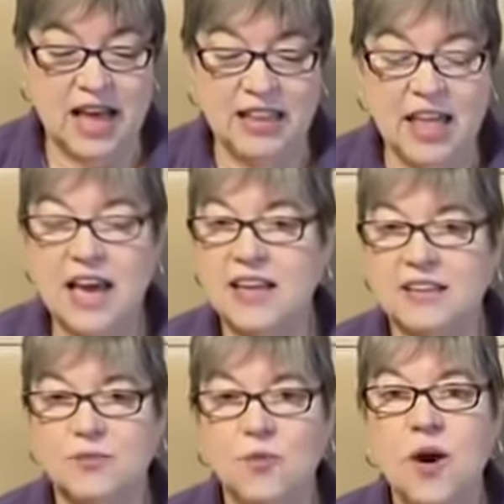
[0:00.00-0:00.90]
I
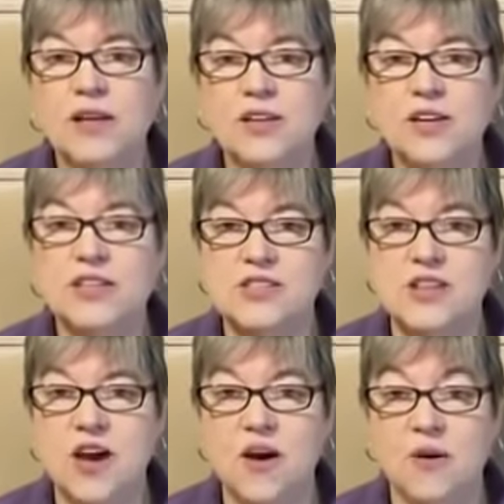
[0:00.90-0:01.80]
like one good
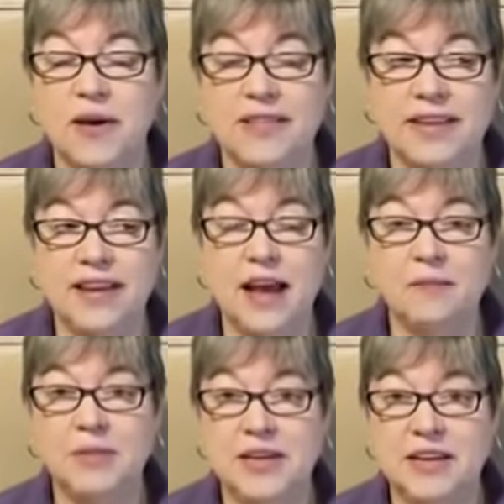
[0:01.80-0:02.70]
snow and then
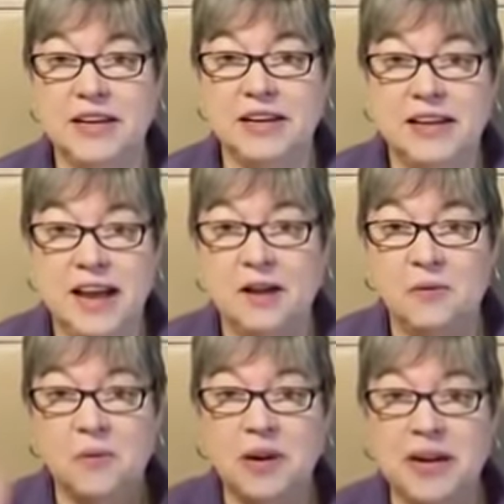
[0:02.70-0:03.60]
I'm done. I
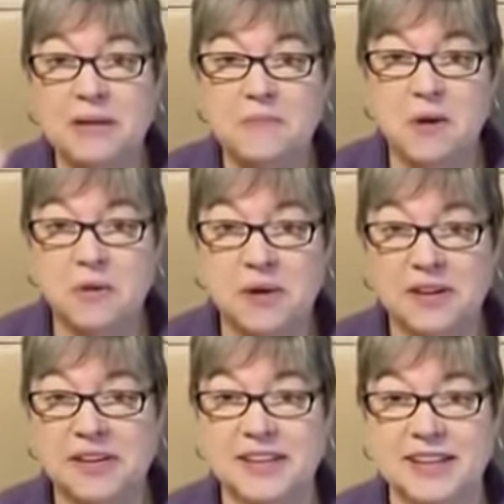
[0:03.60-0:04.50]
don't want any more.